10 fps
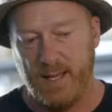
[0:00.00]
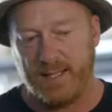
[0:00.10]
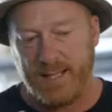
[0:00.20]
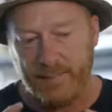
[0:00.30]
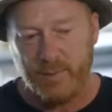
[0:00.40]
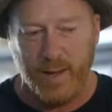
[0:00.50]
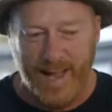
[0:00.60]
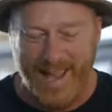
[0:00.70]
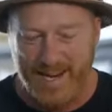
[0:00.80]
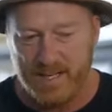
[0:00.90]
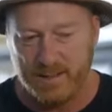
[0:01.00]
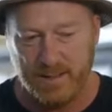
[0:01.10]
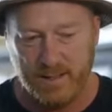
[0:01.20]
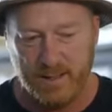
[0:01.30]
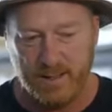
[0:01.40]
It come to a head
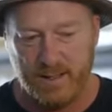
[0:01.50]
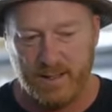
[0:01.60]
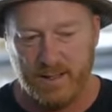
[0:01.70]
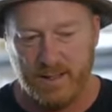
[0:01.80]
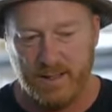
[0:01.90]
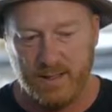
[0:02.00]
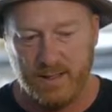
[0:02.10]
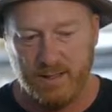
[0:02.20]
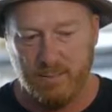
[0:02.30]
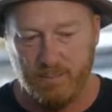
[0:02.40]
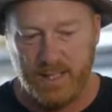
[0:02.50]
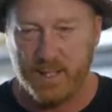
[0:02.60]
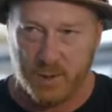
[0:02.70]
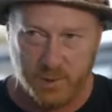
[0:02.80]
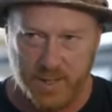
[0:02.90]

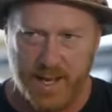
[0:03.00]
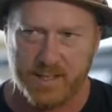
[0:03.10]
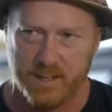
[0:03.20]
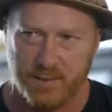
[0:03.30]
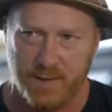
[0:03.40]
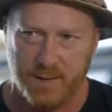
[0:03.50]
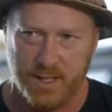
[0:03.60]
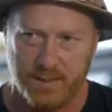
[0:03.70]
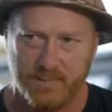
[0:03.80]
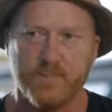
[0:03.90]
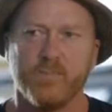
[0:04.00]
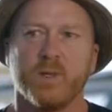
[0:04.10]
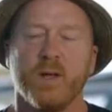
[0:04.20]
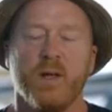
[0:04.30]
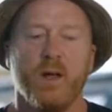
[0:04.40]
mid-2013
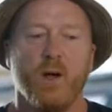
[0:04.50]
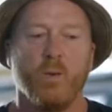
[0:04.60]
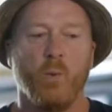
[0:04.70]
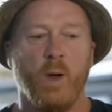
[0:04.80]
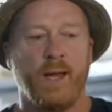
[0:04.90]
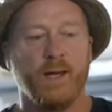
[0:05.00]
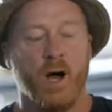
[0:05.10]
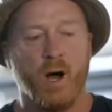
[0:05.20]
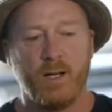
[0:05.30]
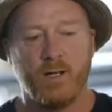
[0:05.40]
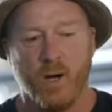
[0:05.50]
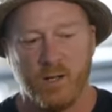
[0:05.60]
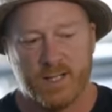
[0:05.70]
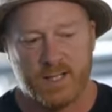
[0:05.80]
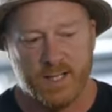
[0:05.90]
when I'd
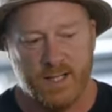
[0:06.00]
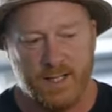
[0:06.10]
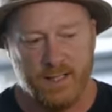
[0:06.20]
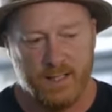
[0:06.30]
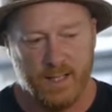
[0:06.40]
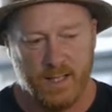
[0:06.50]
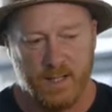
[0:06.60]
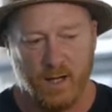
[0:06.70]
gone to see a